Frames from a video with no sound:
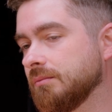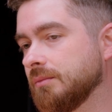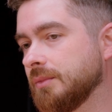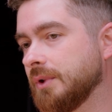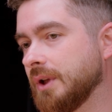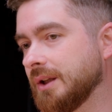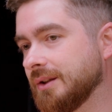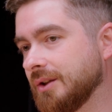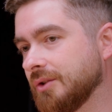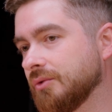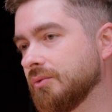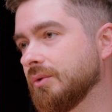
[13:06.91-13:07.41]

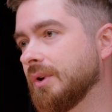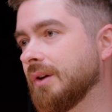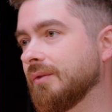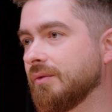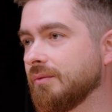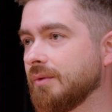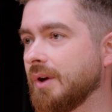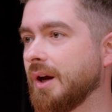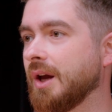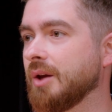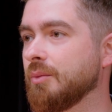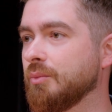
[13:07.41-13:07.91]
yeah, they do
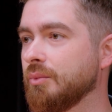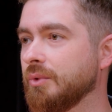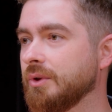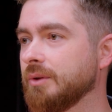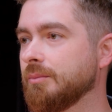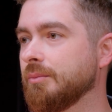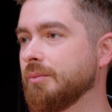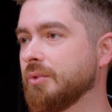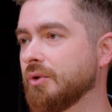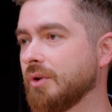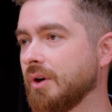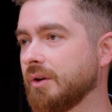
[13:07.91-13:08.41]
have high
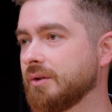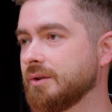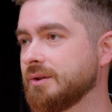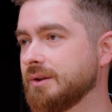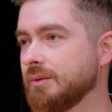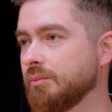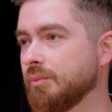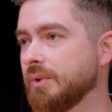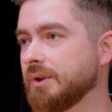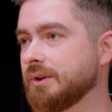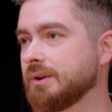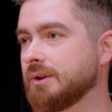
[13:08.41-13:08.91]

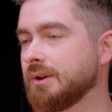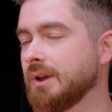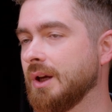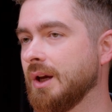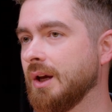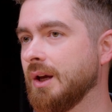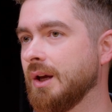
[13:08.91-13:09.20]
bureaucracy, but